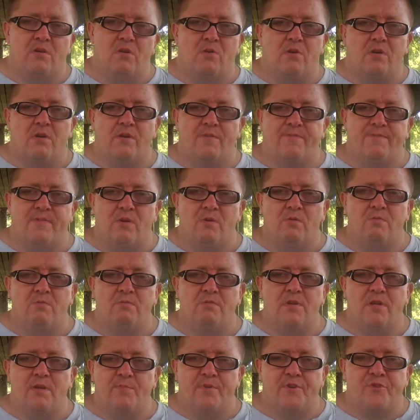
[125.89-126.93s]
or a
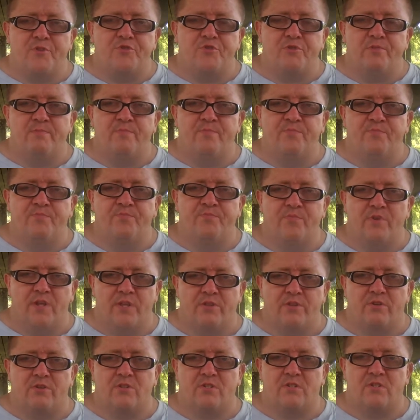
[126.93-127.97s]
phone emission.
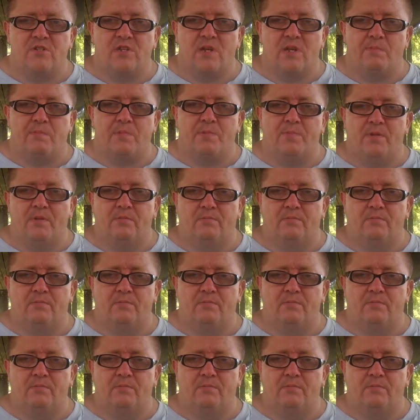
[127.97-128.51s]
Either is acceptable.